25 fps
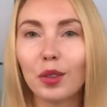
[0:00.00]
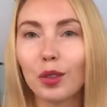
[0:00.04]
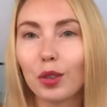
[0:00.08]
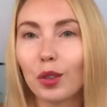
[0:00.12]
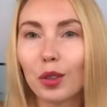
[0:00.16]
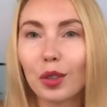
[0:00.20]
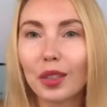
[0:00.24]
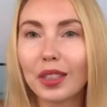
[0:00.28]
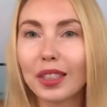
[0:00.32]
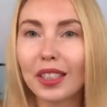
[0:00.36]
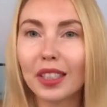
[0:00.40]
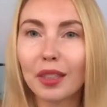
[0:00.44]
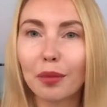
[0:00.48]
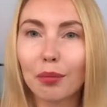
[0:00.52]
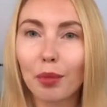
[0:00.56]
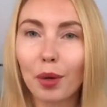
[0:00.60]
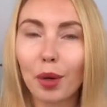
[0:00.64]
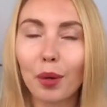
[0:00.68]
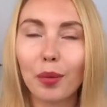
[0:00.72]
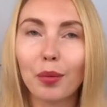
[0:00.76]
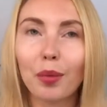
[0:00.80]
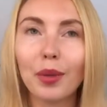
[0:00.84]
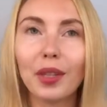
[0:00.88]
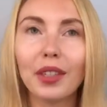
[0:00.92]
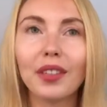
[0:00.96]
don't need
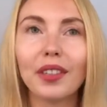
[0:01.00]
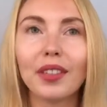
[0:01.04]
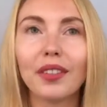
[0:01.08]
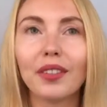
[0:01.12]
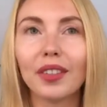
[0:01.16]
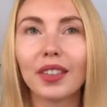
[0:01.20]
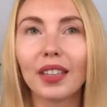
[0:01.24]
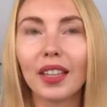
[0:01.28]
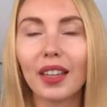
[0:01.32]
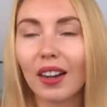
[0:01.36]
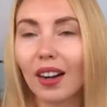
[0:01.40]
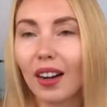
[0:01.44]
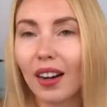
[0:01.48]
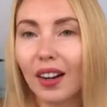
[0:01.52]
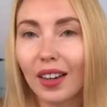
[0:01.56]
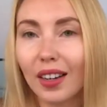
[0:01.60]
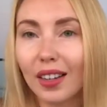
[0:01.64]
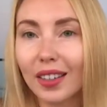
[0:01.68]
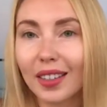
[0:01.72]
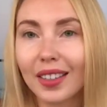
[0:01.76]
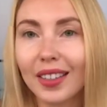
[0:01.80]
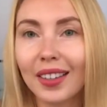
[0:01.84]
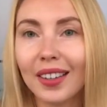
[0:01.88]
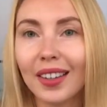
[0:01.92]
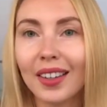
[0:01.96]
probably even a
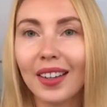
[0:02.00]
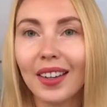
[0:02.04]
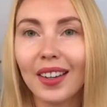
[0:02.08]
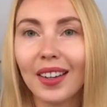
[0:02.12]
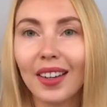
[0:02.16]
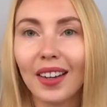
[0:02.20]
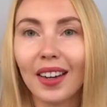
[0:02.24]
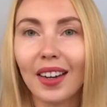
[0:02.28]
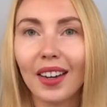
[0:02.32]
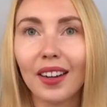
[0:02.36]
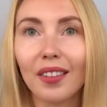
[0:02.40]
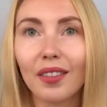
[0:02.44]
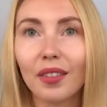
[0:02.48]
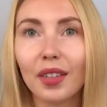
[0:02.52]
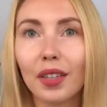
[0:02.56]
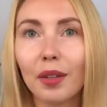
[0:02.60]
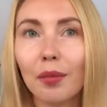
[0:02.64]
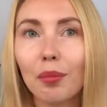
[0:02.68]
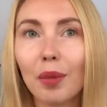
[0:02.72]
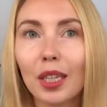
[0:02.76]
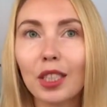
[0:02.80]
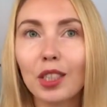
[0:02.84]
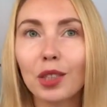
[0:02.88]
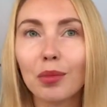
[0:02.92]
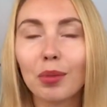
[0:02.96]
car very
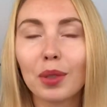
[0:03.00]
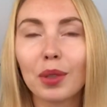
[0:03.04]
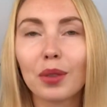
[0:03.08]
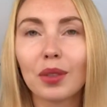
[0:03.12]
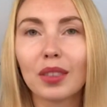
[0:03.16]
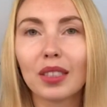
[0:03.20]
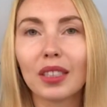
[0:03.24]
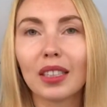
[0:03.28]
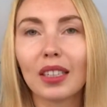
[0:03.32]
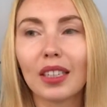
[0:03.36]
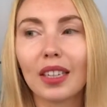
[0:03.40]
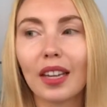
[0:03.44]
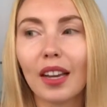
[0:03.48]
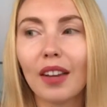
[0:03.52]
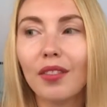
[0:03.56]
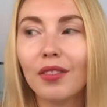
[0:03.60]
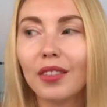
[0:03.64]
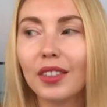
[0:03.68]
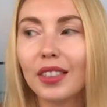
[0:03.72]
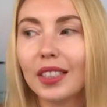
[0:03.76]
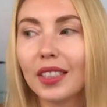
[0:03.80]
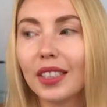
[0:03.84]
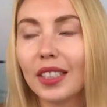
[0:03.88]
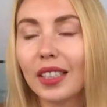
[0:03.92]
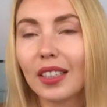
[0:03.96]
much, because like
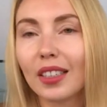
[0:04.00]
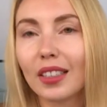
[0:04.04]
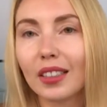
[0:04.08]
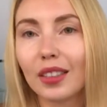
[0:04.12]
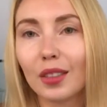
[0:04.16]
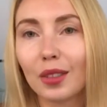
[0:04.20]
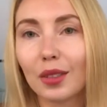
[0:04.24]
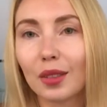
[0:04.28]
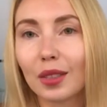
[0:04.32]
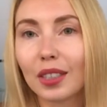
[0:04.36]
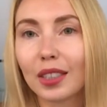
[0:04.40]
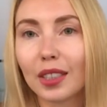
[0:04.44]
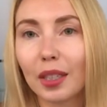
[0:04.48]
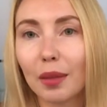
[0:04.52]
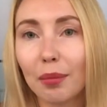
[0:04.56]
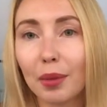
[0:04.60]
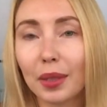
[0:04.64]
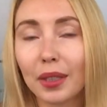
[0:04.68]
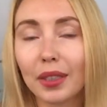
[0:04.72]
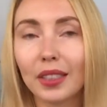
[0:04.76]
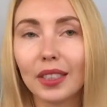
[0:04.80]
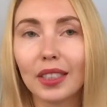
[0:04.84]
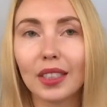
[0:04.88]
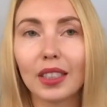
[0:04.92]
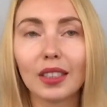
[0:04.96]
everything at your
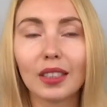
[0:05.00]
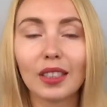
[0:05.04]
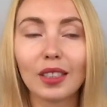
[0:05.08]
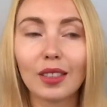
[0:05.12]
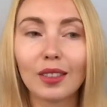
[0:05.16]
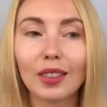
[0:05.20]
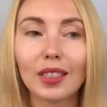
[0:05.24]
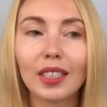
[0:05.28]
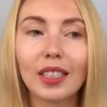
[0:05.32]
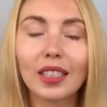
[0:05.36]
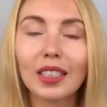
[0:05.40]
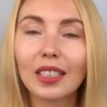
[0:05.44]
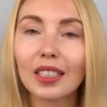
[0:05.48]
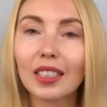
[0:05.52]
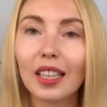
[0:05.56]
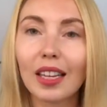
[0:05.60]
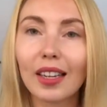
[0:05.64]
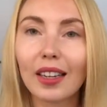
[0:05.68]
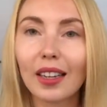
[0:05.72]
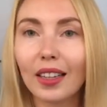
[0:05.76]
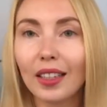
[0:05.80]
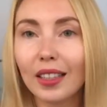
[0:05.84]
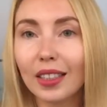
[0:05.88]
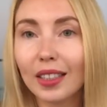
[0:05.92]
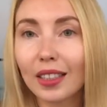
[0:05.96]
stepping distance. So there is
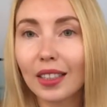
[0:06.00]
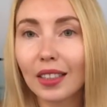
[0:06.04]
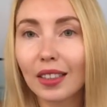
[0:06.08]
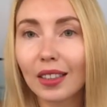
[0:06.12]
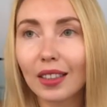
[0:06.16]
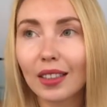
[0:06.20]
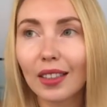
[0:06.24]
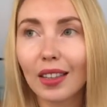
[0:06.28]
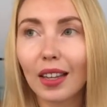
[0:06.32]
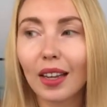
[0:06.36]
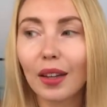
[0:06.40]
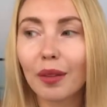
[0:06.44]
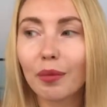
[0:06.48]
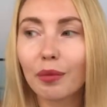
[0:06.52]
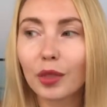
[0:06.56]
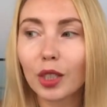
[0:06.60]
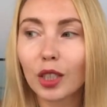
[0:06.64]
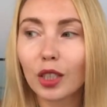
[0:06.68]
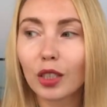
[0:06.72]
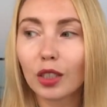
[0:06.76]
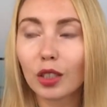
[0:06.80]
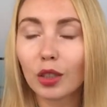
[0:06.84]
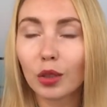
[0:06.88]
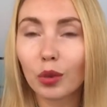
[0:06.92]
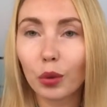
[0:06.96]
like a little
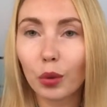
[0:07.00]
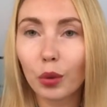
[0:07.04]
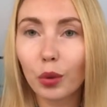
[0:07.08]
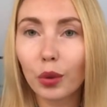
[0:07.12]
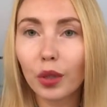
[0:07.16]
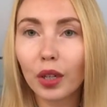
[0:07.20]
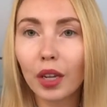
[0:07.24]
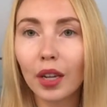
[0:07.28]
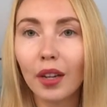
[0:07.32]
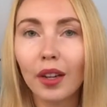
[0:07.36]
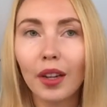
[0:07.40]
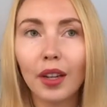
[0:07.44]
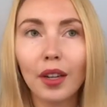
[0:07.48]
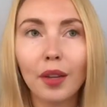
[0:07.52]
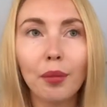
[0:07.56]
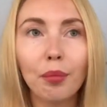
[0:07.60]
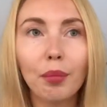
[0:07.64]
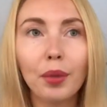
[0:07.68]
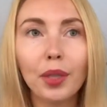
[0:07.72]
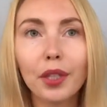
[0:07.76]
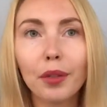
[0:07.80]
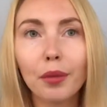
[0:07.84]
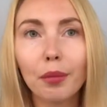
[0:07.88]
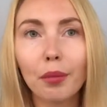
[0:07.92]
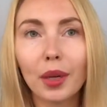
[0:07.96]
store,
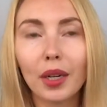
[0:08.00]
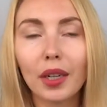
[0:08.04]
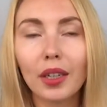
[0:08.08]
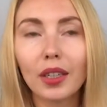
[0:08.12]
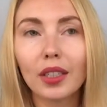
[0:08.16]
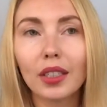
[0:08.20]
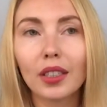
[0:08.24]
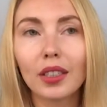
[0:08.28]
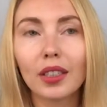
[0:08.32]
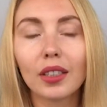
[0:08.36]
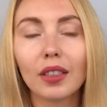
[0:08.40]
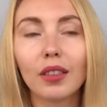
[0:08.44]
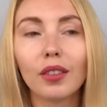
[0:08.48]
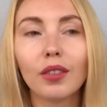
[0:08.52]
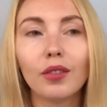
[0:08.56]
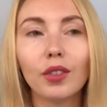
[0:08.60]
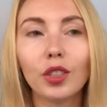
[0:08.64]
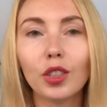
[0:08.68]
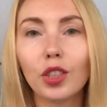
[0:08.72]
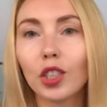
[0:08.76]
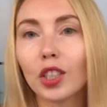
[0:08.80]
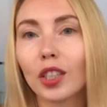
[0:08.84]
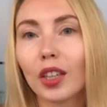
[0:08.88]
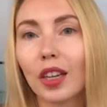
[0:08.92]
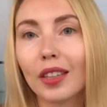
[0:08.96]
mini mart,
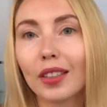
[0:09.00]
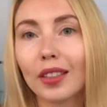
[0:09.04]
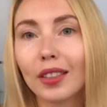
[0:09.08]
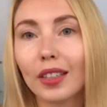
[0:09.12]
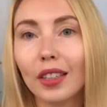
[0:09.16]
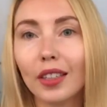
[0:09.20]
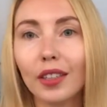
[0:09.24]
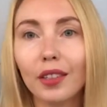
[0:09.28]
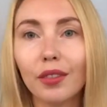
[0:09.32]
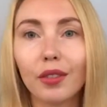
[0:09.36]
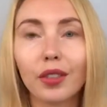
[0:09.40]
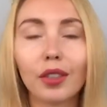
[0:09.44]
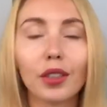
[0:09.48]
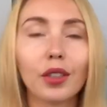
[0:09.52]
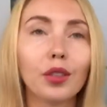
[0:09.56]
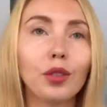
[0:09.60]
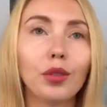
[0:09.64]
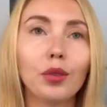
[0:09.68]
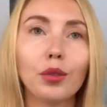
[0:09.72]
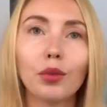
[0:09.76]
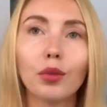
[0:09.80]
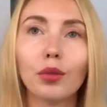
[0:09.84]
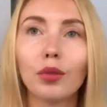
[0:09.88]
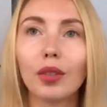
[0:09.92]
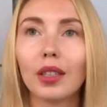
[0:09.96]
which can deliver
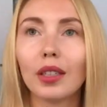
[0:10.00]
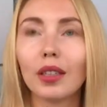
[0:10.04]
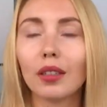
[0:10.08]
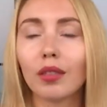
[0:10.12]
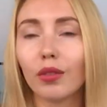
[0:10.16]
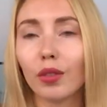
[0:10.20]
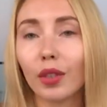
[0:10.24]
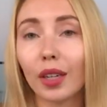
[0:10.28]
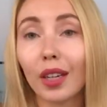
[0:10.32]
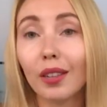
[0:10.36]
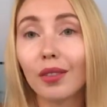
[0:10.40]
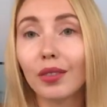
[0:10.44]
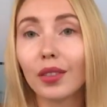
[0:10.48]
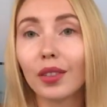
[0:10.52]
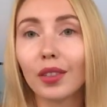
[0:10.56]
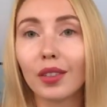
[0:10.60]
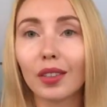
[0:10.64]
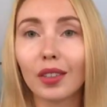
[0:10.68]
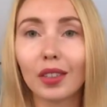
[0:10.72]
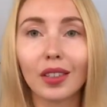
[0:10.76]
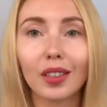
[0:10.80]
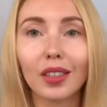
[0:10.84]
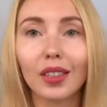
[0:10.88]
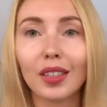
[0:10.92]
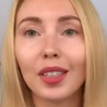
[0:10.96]
you like whatever
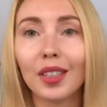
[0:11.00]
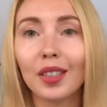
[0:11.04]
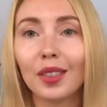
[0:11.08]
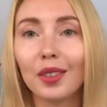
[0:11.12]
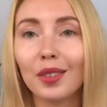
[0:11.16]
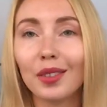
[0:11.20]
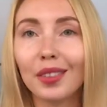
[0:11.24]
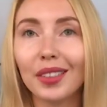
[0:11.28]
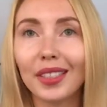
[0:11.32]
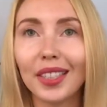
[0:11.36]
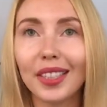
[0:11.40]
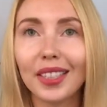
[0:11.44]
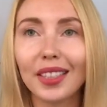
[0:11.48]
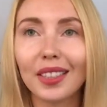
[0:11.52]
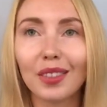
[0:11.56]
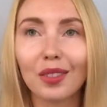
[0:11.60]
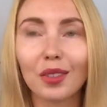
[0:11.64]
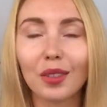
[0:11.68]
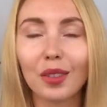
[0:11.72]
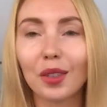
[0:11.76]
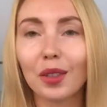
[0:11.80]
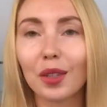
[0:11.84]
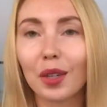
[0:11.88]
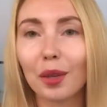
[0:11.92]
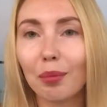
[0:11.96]
you need
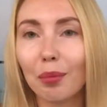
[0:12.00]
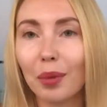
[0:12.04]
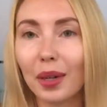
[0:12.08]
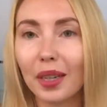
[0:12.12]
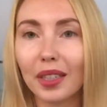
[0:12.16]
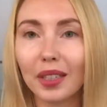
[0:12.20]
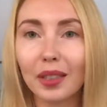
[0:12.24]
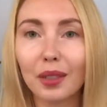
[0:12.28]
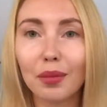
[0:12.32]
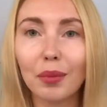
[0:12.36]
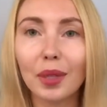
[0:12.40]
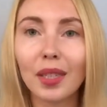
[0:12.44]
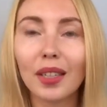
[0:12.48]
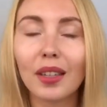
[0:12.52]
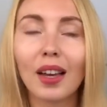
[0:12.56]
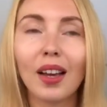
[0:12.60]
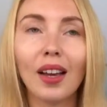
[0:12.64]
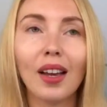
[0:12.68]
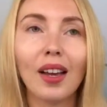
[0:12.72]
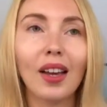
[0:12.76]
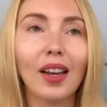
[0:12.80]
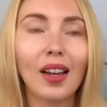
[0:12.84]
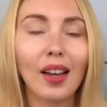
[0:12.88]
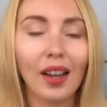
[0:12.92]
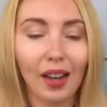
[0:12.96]
to your apartment.
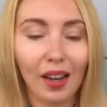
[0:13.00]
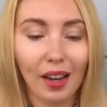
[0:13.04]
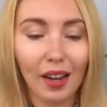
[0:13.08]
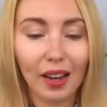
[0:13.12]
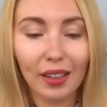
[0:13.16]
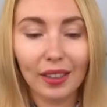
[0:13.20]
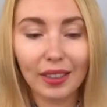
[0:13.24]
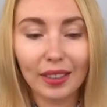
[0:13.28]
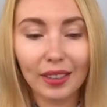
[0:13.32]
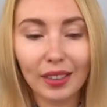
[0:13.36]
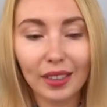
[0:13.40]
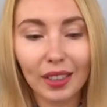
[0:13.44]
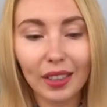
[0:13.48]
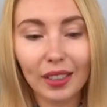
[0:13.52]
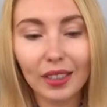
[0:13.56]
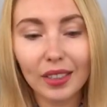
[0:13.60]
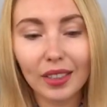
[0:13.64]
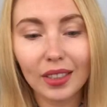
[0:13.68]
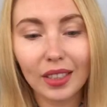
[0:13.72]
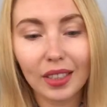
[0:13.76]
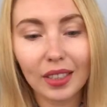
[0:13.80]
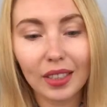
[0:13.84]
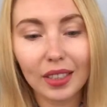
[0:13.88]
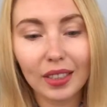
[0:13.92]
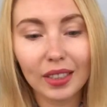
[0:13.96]
Then
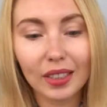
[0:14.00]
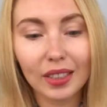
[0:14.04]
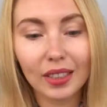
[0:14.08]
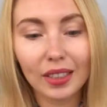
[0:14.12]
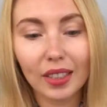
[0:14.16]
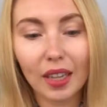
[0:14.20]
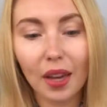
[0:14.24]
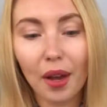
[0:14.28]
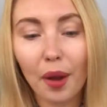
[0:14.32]
there is